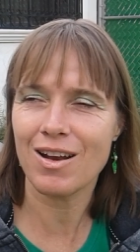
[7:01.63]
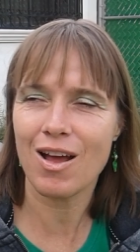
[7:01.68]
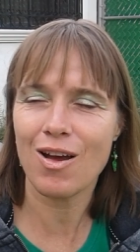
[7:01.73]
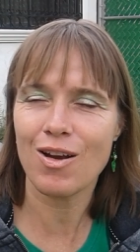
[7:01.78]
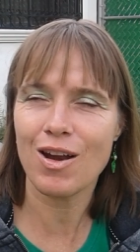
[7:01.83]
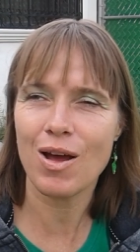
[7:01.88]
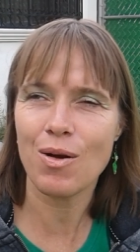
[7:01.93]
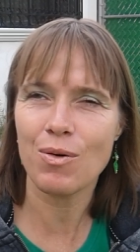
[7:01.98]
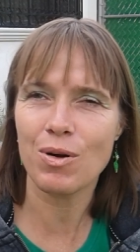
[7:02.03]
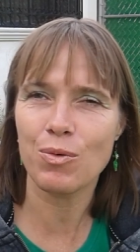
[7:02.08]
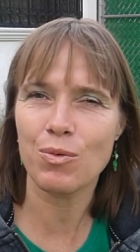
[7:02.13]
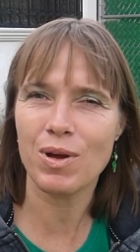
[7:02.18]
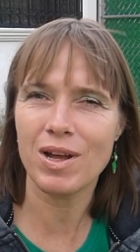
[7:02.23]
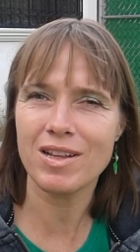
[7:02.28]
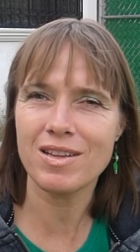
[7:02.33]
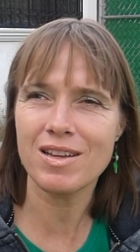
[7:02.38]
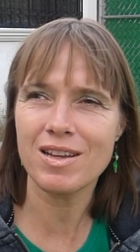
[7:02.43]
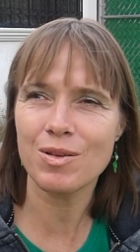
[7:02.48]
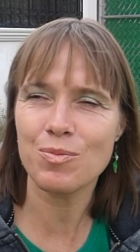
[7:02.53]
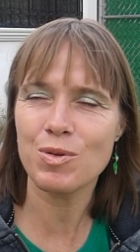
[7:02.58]
on our
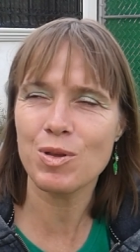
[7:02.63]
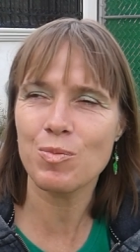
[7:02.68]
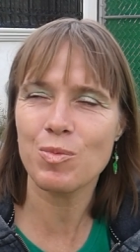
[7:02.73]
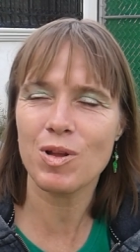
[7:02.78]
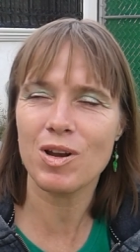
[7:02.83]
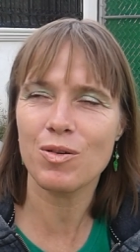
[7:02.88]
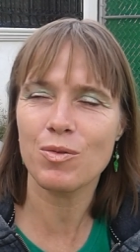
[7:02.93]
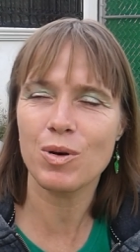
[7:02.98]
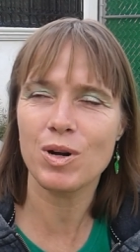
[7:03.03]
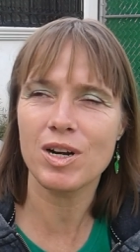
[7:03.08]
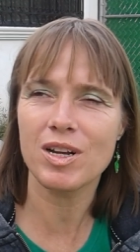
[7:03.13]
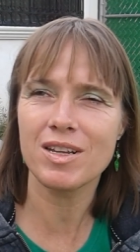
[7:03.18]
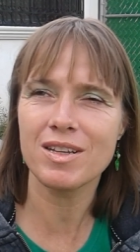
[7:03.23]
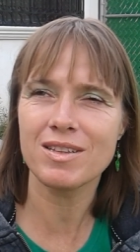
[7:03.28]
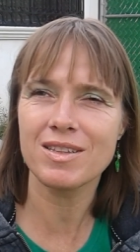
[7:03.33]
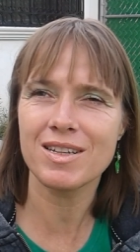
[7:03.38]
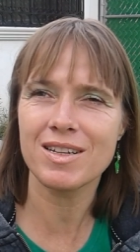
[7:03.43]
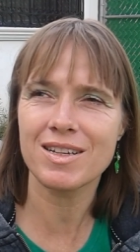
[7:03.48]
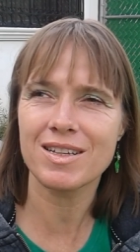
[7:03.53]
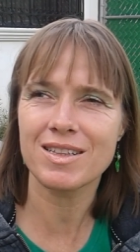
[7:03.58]
wedding people were
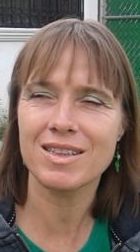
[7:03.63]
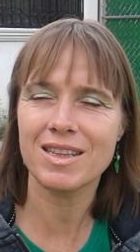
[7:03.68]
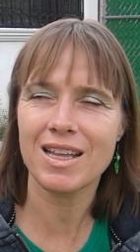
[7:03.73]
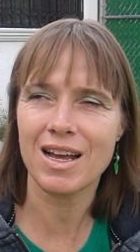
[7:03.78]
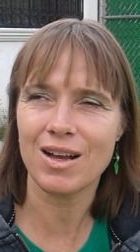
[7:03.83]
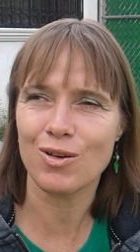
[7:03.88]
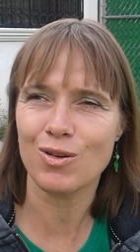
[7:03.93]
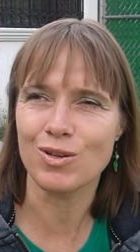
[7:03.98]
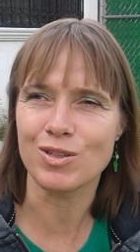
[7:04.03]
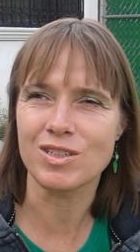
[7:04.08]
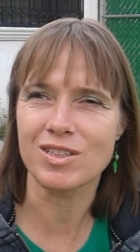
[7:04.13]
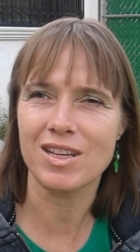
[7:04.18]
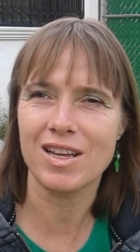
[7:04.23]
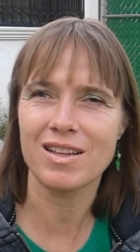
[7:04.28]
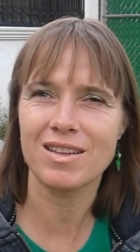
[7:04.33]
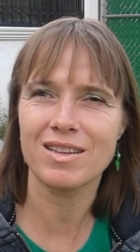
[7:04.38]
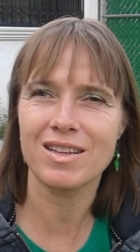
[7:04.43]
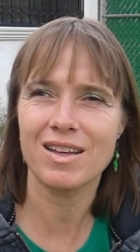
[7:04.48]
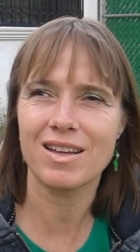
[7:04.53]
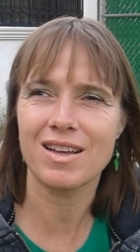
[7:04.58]
eating tacos,
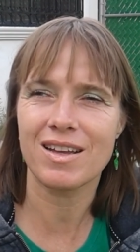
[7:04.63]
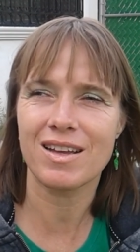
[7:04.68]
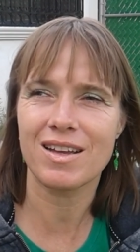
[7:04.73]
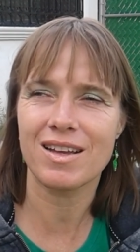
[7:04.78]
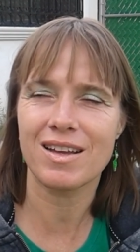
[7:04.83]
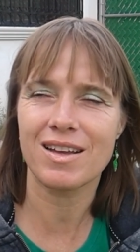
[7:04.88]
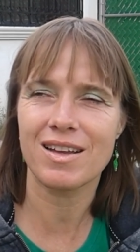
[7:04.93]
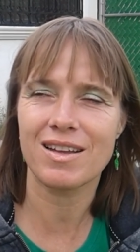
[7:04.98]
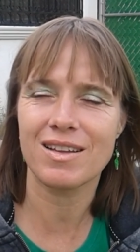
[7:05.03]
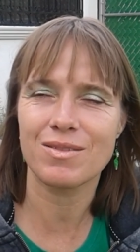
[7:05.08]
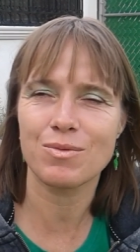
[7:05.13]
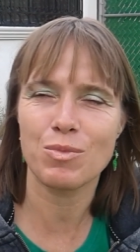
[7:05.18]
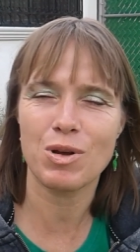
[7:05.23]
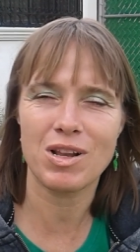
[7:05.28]
and the